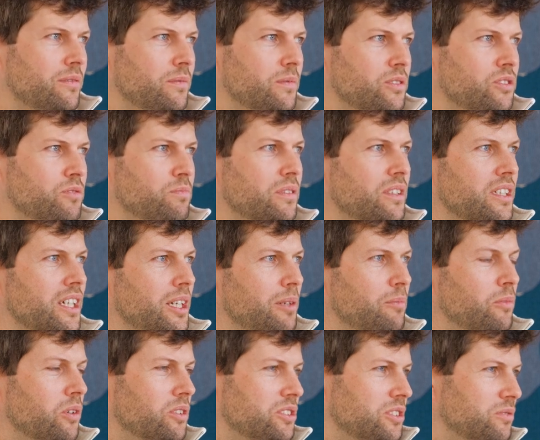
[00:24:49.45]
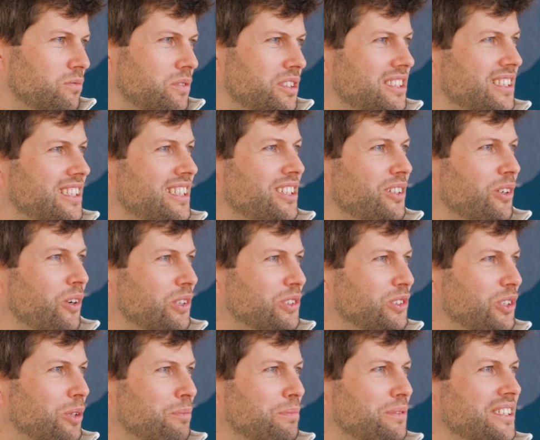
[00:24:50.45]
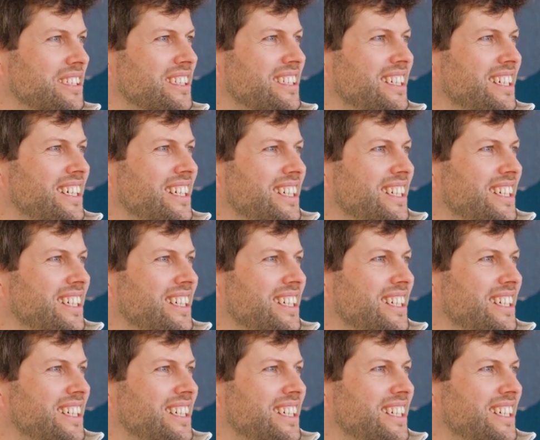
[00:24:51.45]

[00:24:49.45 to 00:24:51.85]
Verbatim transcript: which became also recently a hot topic.